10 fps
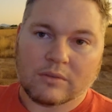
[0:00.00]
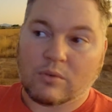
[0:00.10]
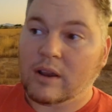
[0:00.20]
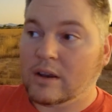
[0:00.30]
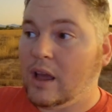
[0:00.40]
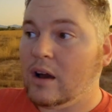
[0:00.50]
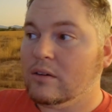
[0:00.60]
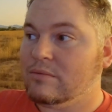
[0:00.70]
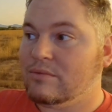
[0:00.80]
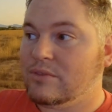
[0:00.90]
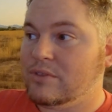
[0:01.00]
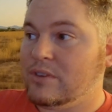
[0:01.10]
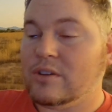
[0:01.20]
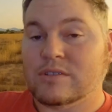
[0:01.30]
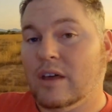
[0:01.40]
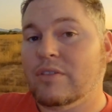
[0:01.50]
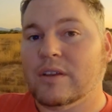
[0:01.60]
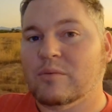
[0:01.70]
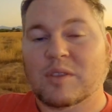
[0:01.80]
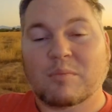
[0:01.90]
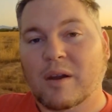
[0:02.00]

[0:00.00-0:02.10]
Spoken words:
Right now, there's nothing with